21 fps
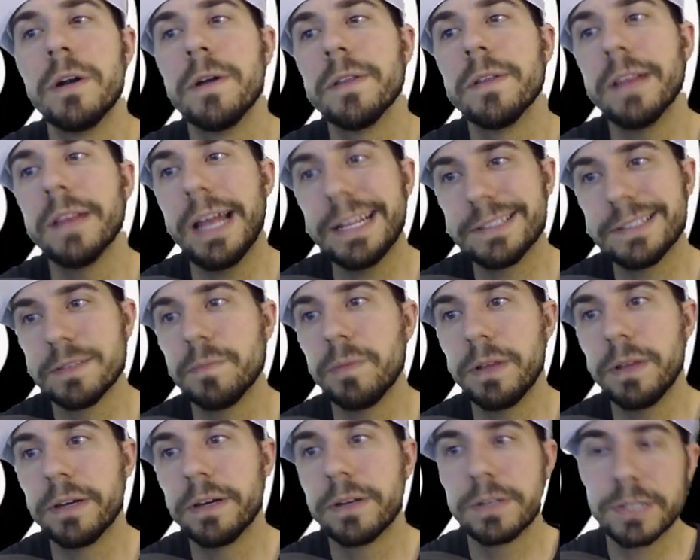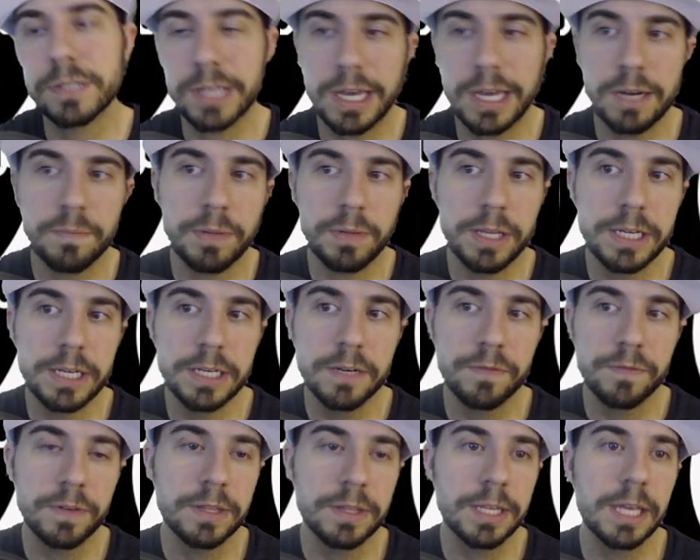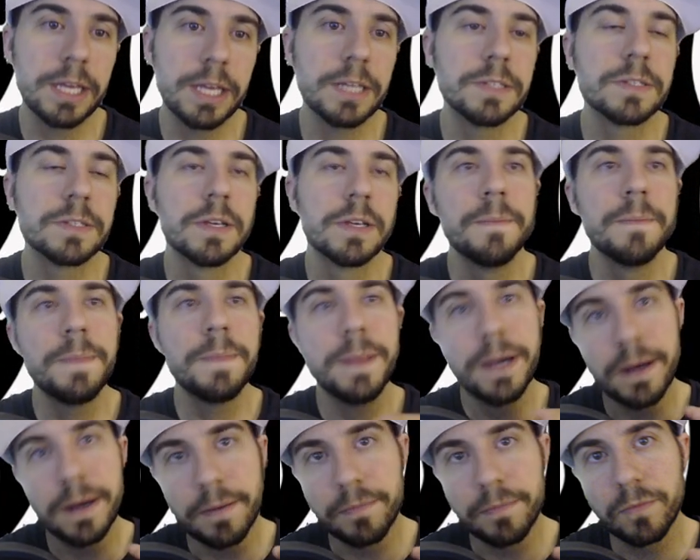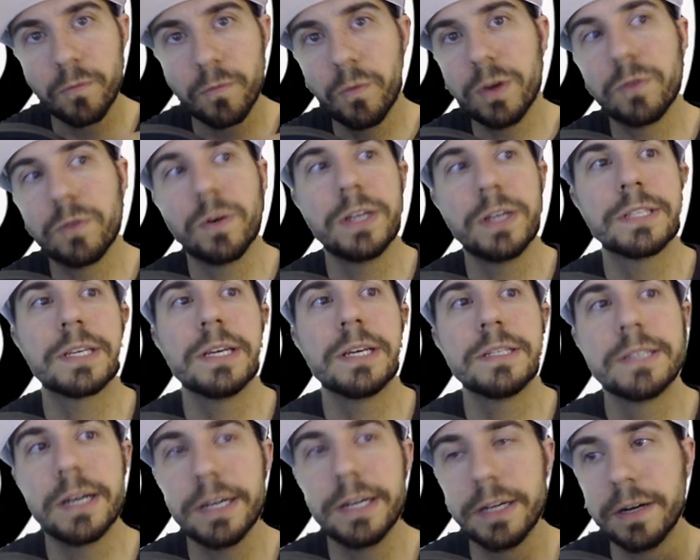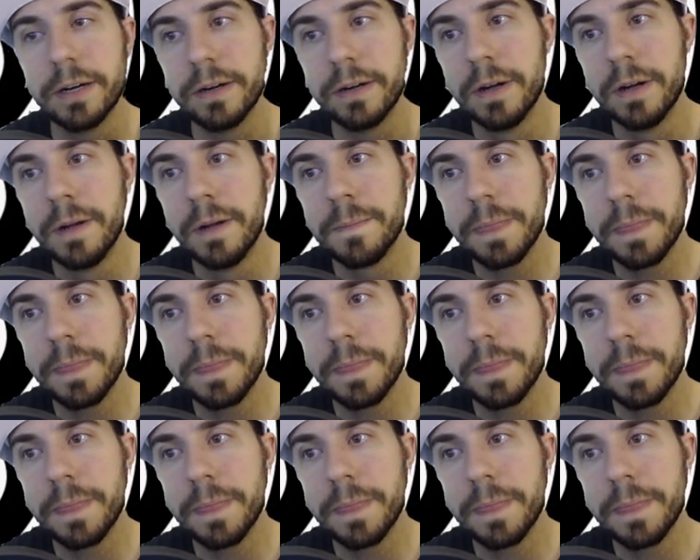Lots of players kind of playing different things. Win rates get tighter.